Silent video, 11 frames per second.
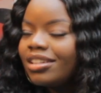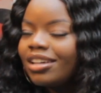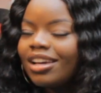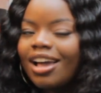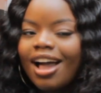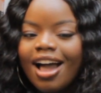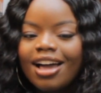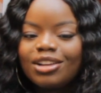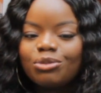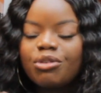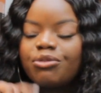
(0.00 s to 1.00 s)
Yeah.
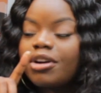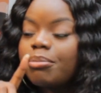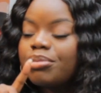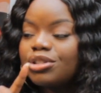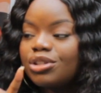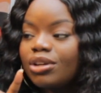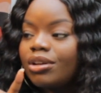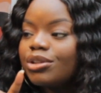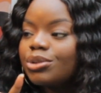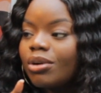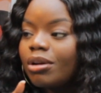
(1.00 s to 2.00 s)
And we're very
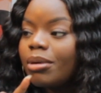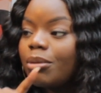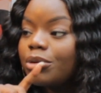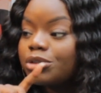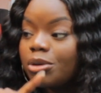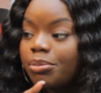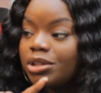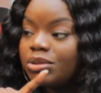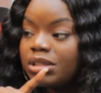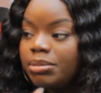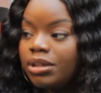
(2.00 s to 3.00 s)
particular as well about what
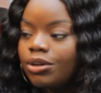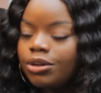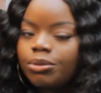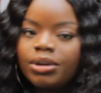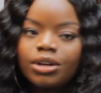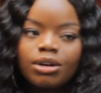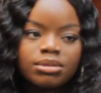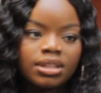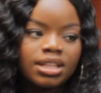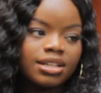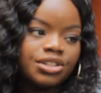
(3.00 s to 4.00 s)
topics we speak on. When it comes
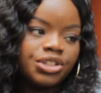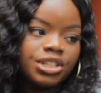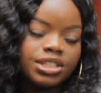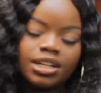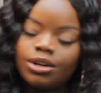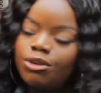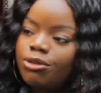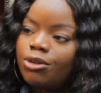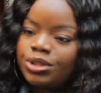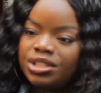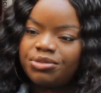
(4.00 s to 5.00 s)
to things like chit chat,
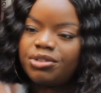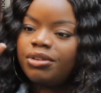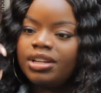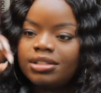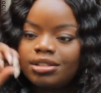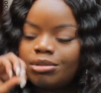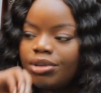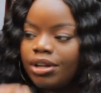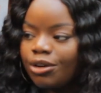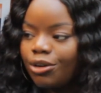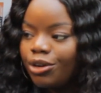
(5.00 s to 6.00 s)
of course, it's very easy to
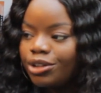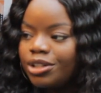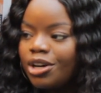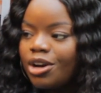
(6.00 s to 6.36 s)
bring in God.